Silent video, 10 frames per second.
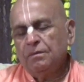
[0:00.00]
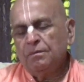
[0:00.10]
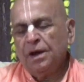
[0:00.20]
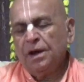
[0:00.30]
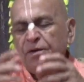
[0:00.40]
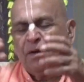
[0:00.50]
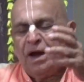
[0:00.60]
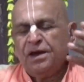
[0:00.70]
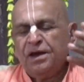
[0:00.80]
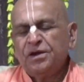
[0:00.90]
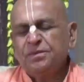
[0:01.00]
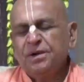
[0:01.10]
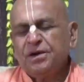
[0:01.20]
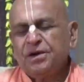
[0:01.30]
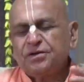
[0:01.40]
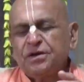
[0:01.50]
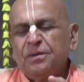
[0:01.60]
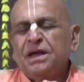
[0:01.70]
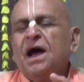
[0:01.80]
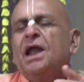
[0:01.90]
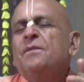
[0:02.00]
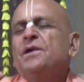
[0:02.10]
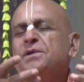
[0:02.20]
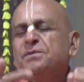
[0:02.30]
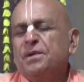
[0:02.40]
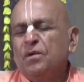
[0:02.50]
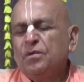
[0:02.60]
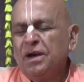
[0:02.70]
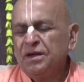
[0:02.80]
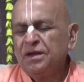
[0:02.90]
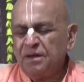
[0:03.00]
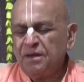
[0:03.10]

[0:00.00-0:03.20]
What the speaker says: by divine arrangement, Krishna was always with Prabhupada.